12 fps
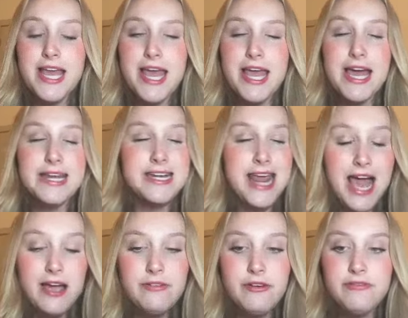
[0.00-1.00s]
a
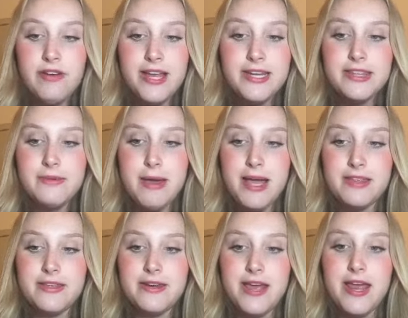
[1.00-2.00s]
knack for finding the back of
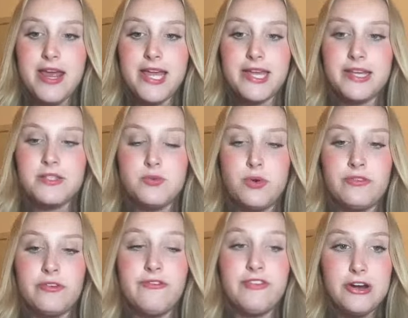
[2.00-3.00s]
the net and can score
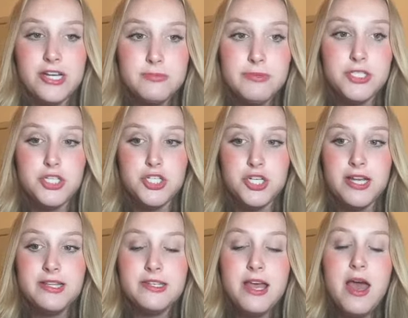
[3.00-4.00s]
from various
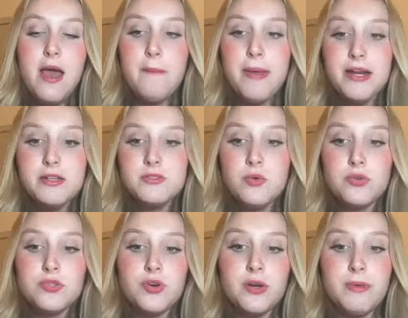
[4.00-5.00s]
positions. Banda's goal
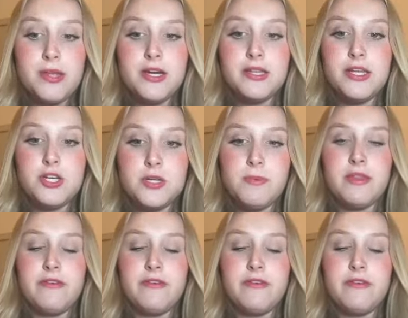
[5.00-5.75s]
scoring ability and leadership on the